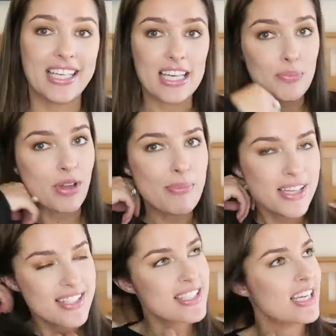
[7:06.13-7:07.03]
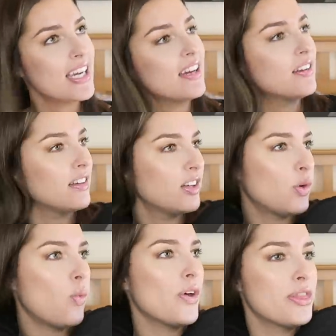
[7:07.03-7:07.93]
keep. Let me see
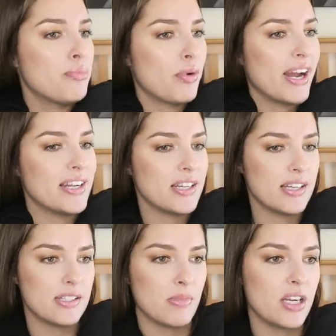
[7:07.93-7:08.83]
what the brand is.